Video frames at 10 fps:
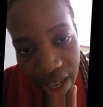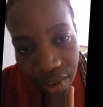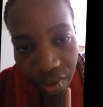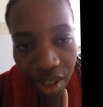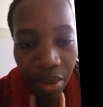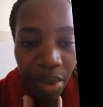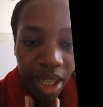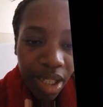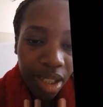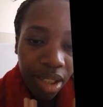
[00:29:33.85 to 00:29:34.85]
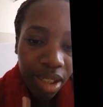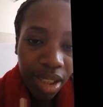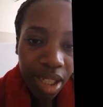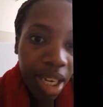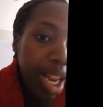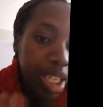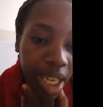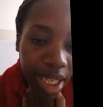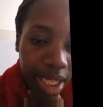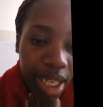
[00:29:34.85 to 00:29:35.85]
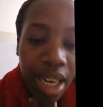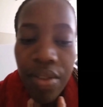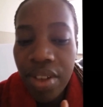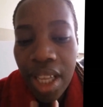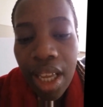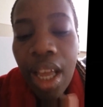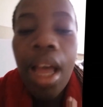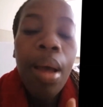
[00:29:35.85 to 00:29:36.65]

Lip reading: life and adjust and everything.